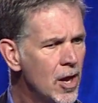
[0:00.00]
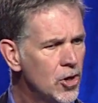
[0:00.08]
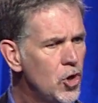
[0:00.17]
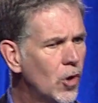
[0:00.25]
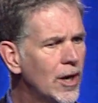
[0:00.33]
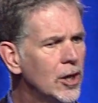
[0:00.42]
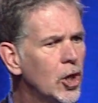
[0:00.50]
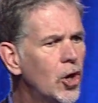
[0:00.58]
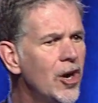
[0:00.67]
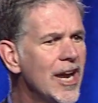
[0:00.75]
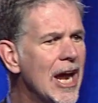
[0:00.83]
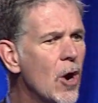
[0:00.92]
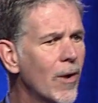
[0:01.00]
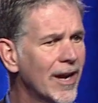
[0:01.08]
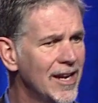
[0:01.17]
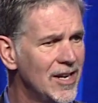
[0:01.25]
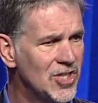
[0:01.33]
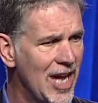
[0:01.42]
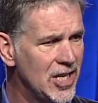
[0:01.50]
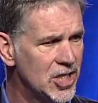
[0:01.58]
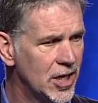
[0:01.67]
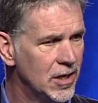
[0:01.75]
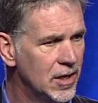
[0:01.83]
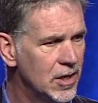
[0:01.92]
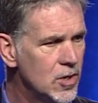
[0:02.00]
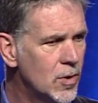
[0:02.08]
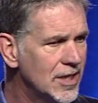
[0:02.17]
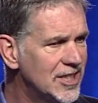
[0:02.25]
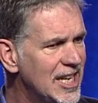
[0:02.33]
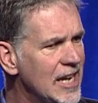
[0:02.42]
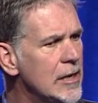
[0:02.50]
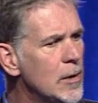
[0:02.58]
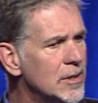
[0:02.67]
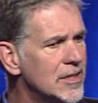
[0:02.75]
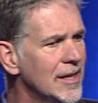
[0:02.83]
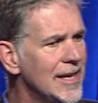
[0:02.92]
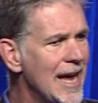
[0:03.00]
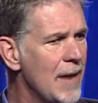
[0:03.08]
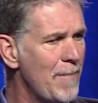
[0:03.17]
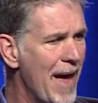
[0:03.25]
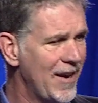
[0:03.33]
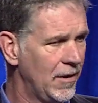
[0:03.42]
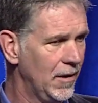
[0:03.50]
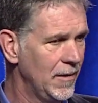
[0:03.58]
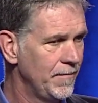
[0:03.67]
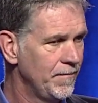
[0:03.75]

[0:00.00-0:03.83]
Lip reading: You're a learning organization. You continuously get better.